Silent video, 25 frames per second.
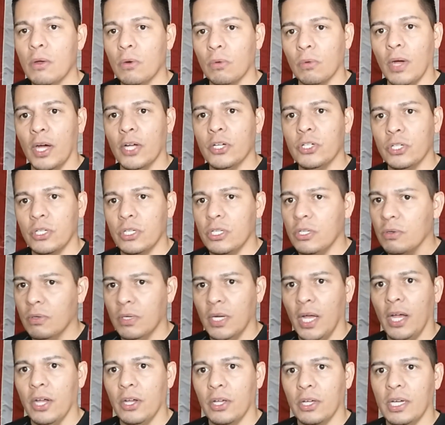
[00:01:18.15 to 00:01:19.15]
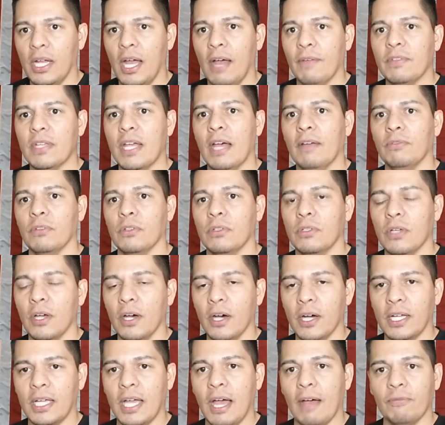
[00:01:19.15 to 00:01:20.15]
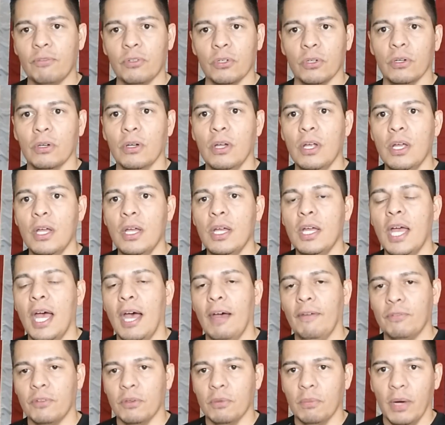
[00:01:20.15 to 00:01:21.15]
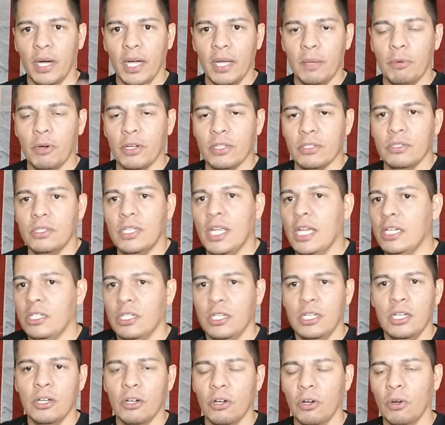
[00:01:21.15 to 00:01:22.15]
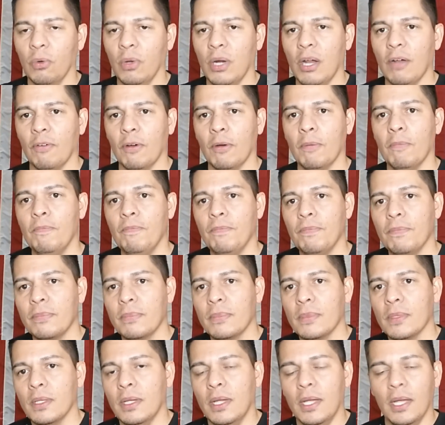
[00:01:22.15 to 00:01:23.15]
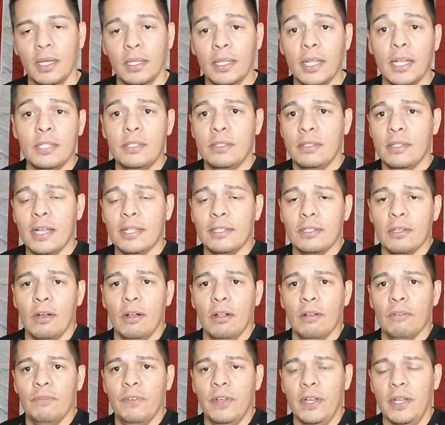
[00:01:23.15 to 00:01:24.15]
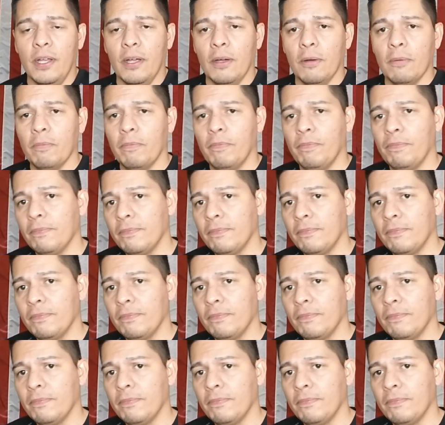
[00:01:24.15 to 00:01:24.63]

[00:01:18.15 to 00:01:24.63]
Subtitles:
"Roger, you and I are going to have to talk after my presentation here or whatever," and that's all on video.